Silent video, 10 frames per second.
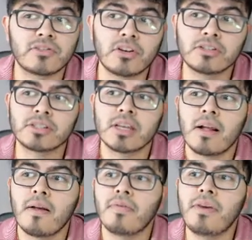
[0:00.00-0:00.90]
just
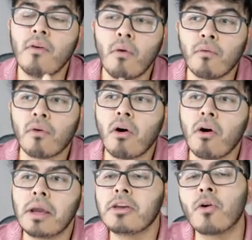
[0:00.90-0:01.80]
the
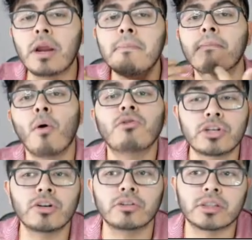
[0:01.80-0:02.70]
overall, your
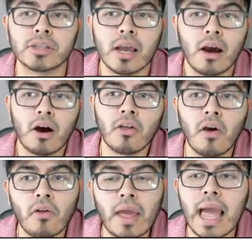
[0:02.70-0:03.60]
emotions on,
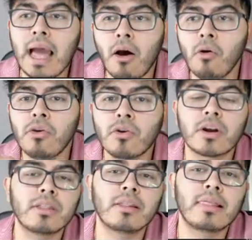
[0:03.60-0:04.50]
on how you're
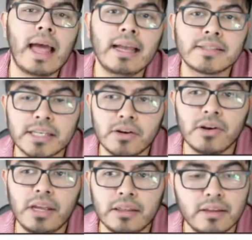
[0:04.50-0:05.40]
going to last here
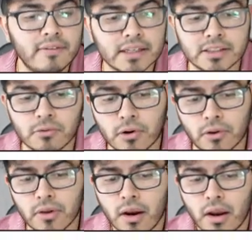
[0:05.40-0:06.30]
in the investing
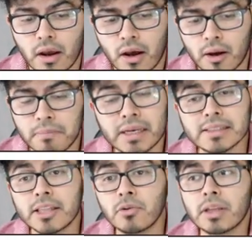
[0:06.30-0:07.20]
world. Um,
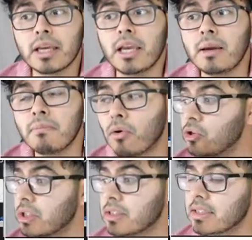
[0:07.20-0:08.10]
because I do think
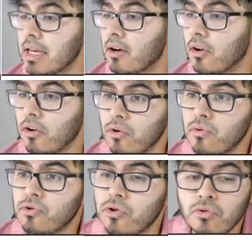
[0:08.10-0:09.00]
emotions take a
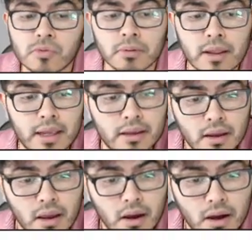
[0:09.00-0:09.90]
huge, huge play,
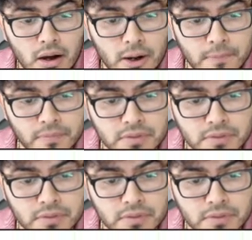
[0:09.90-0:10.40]
um,